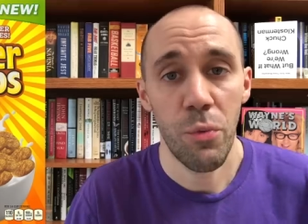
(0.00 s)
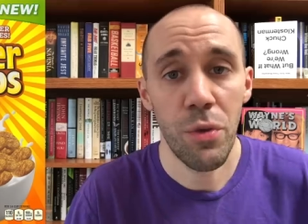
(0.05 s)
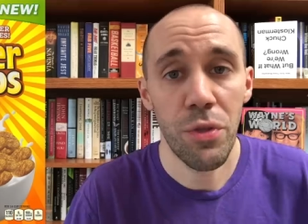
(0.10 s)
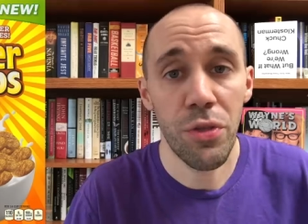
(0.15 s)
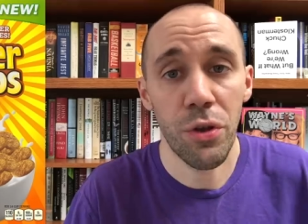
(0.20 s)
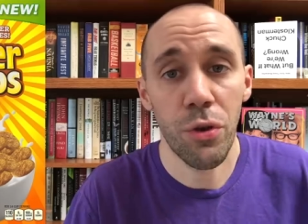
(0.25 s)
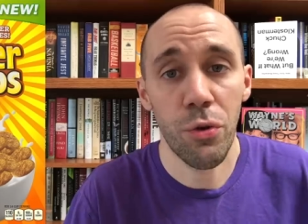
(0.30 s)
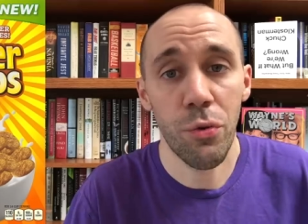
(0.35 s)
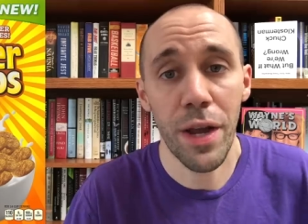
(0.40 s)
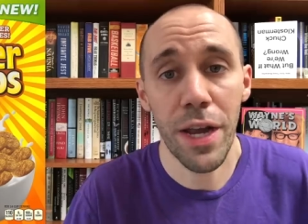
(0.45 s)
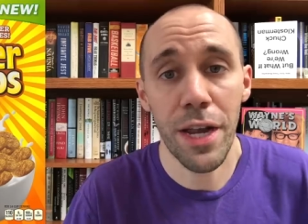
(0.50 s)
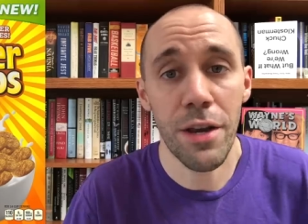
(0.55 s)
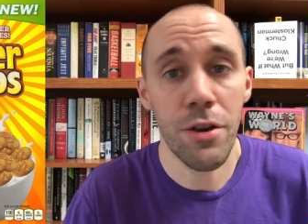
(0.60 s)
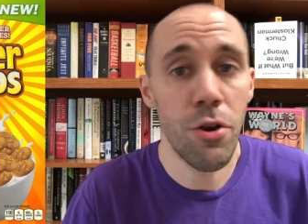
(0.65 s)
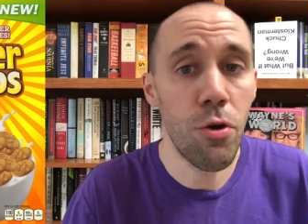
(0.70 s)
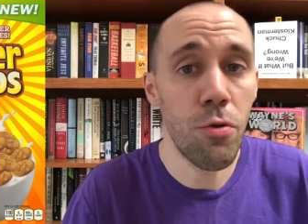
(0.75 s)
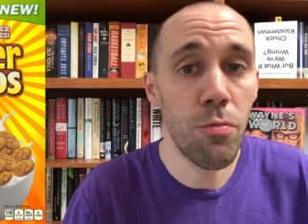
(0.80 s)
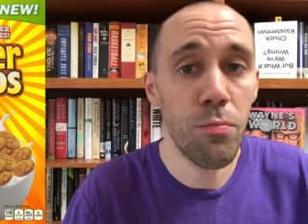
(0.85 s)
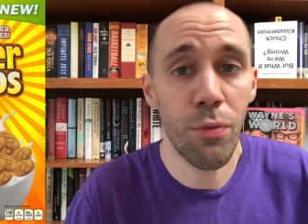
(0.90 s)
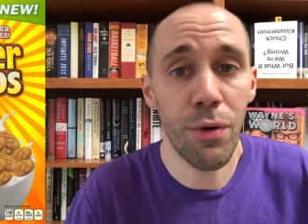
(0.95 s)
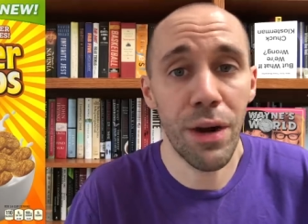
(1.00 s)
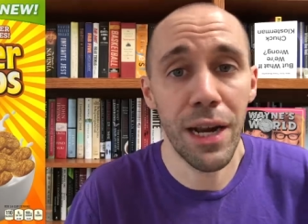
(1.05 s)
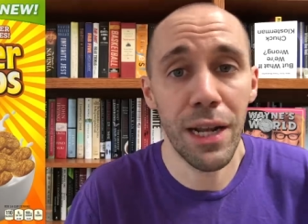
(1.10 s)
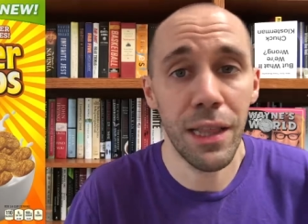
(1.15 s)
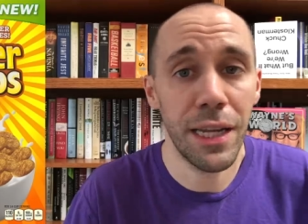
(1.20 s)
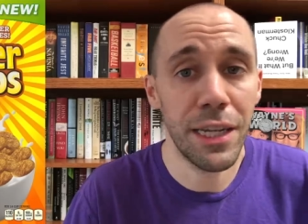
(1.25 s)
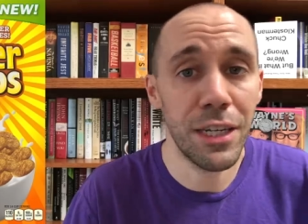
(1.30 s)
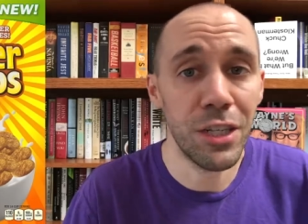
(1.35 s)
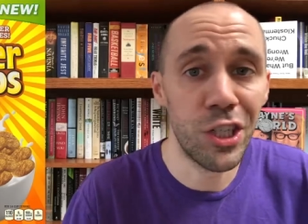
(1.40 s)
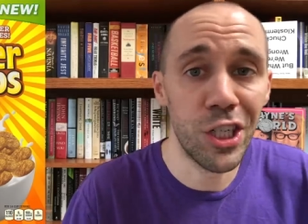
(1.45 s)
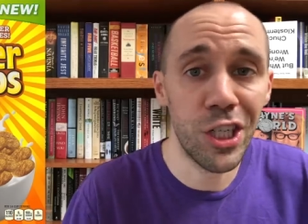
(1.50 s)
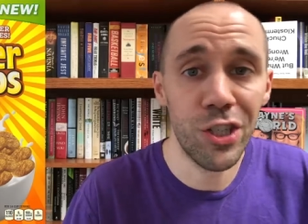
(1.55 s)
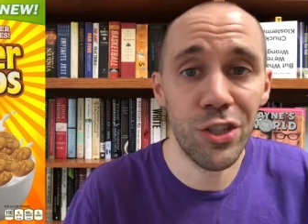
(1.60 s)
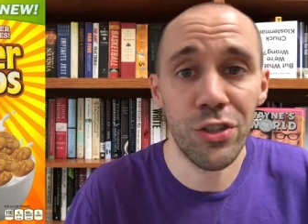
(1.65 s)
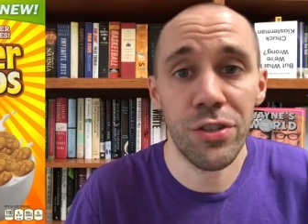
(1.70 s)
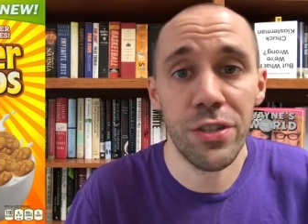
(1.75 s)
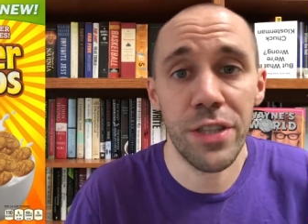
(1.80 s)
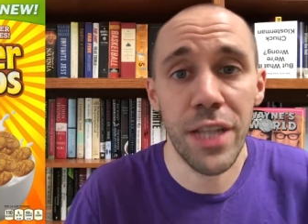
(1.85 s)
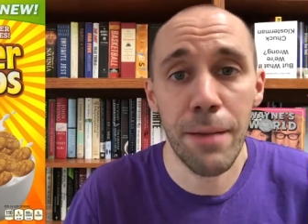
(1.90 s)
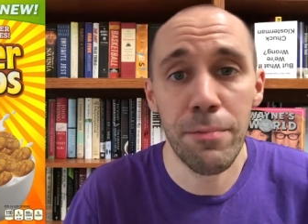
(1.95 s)
And with a great known brand like
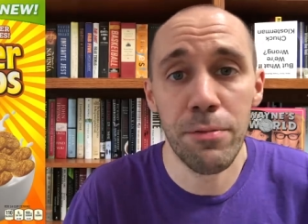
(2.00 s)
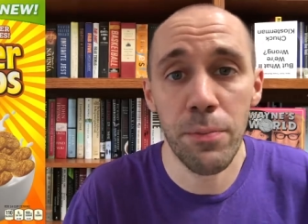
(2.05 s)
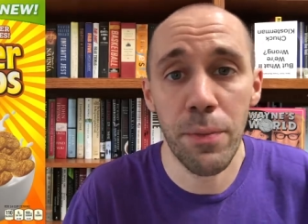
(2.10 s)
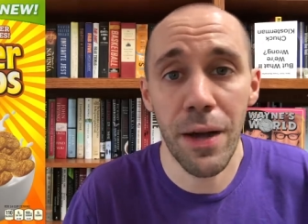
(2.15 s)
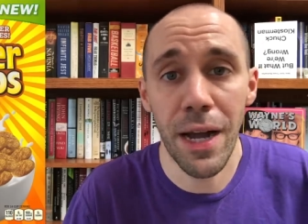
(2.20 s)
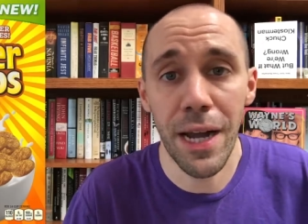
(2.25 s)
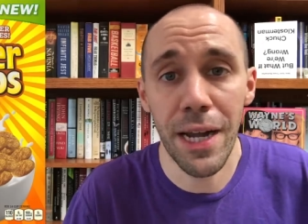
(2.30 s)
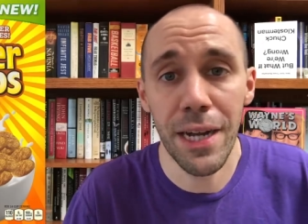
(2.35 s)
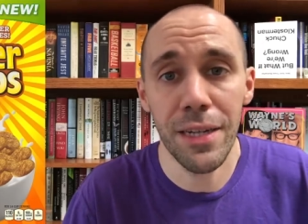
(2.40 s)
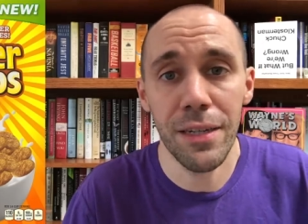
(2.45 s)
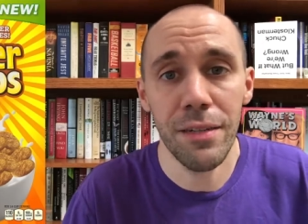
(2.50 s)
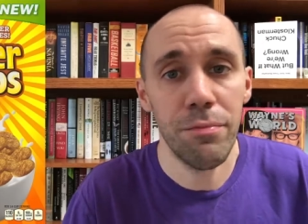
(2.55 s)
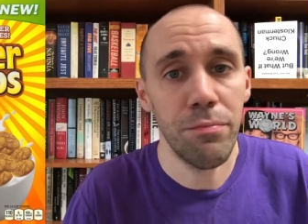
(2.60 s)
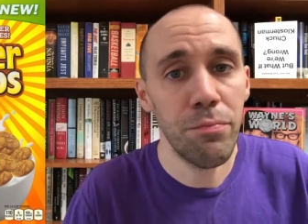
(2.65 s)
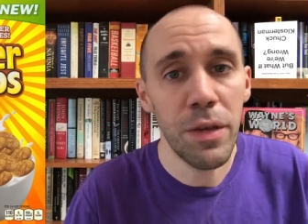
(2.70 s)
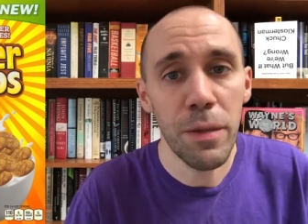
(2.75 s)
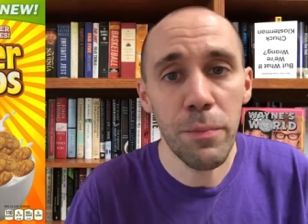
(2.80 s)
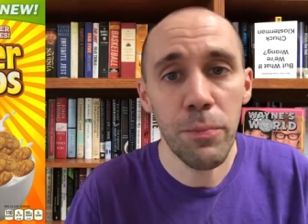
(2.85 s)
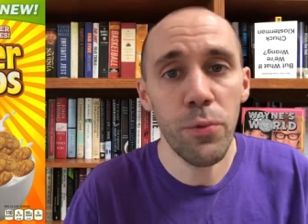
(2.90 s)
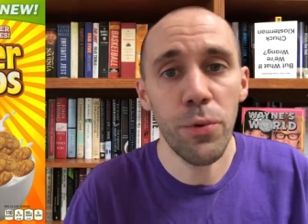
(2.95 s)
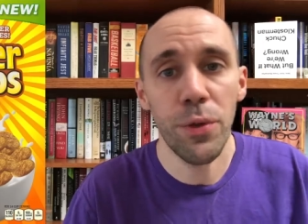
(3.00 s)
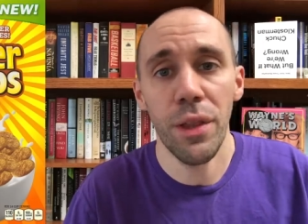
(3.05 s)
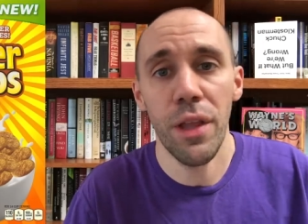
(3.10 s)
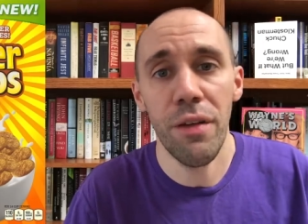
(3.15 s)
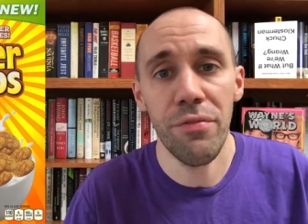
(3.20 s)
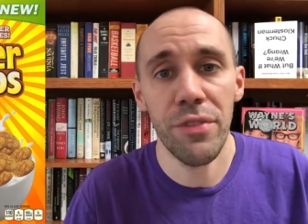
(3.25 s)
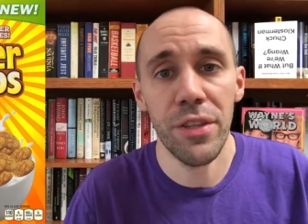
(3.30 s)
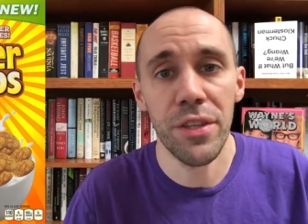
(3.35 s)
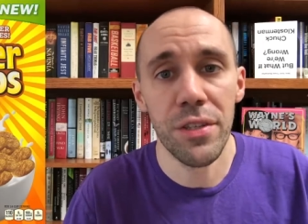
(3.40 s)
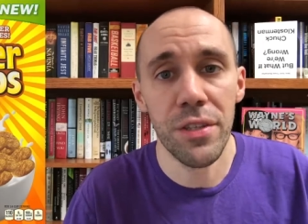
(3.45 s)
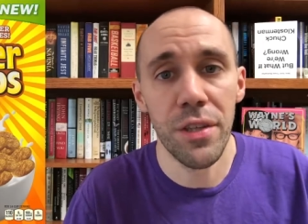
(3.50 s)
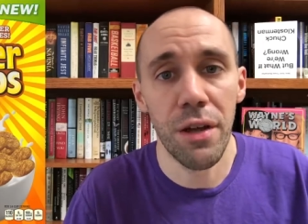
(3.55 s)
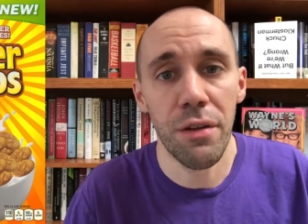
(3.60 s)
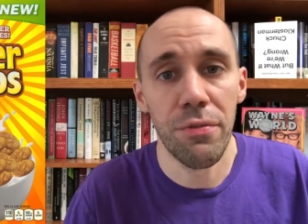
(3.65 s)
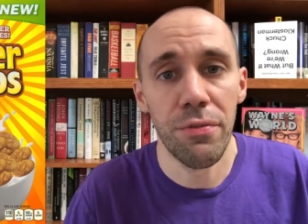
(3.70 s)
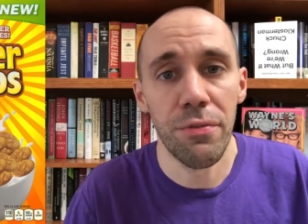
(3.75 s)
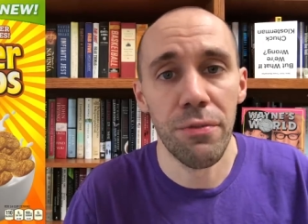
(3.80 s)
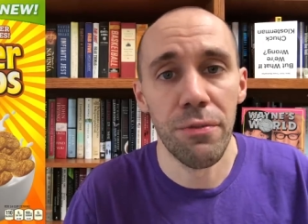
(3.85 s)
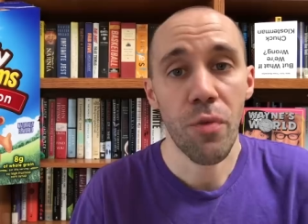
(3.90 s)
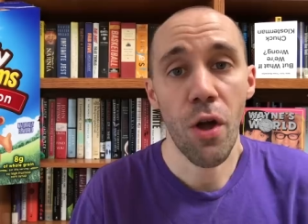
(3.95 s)
Ginger Snaps behind it, people would love this
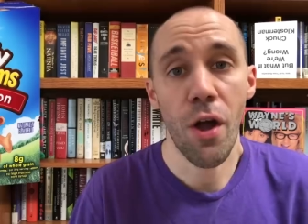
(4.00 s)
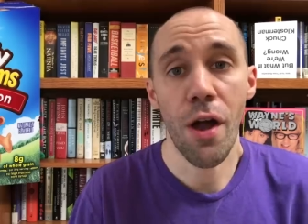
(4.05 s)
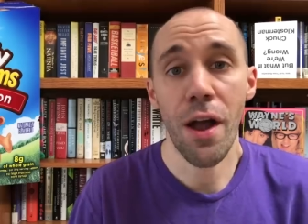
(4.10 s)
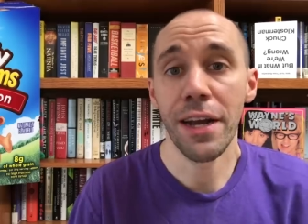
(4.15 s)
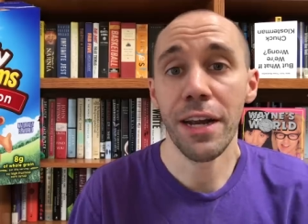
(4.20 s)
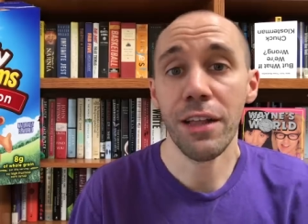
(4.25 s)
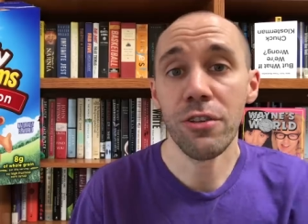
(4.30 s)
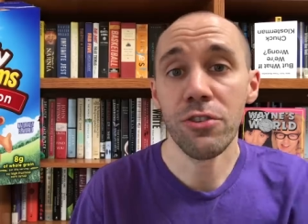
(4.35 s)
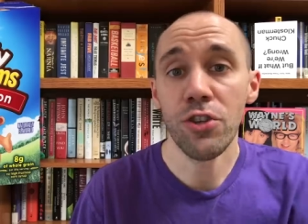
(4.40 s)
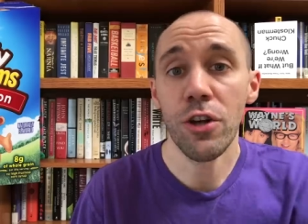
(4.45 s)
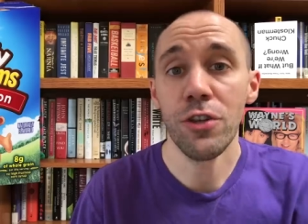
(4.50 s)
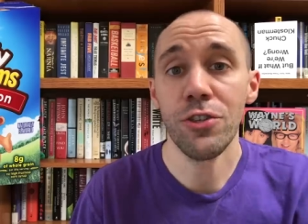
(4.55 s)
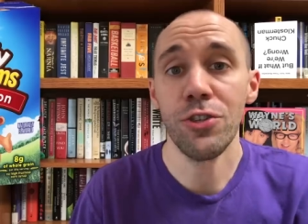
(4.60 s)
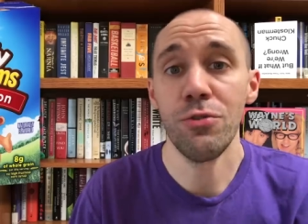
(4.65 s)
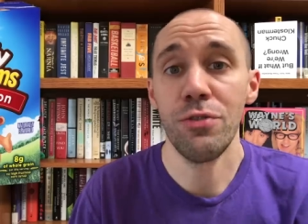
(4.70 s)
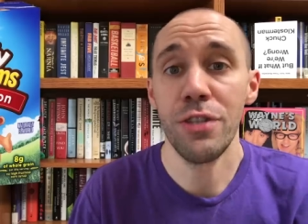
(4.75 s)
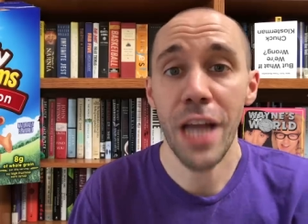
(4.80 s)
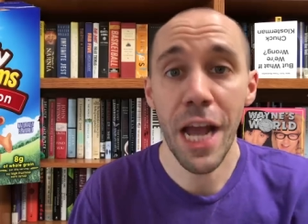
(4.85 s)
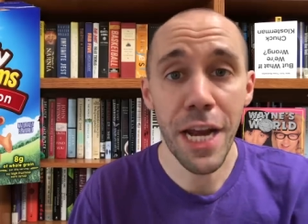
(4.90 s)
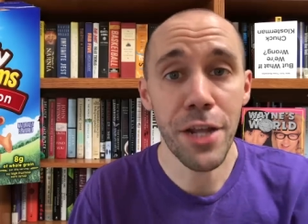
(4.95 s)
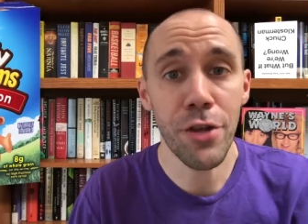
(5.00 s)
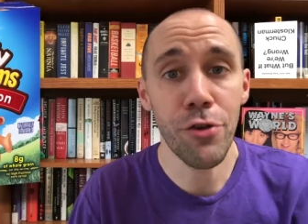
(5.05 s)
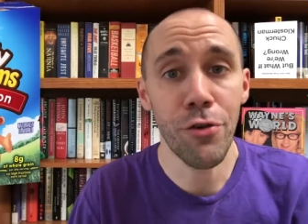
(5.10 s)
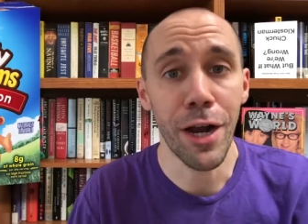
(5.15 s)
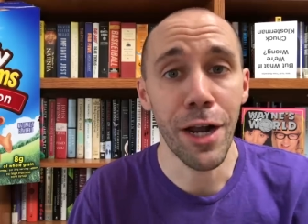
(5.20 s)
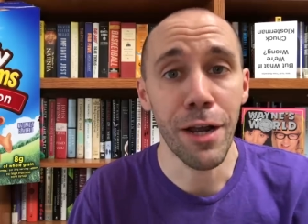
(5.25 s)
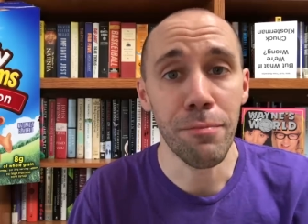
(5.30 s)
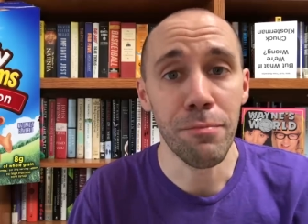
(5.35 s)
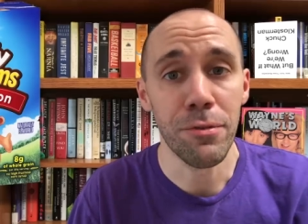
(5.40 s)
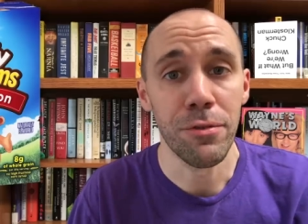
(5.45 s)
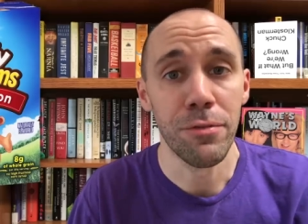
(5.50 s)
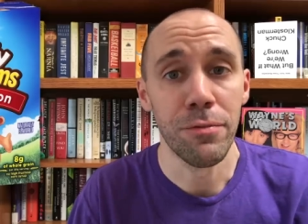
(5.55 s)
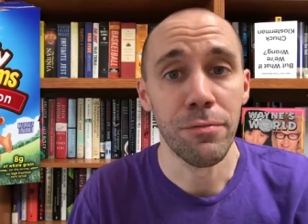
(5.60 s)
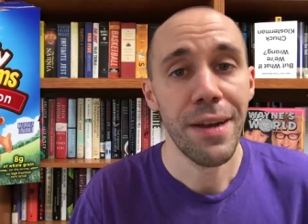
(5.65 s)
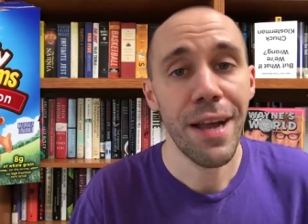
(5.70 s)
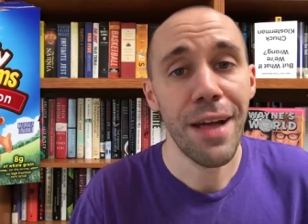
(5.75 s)
stuff. All right, now there's also Teddy Grahams.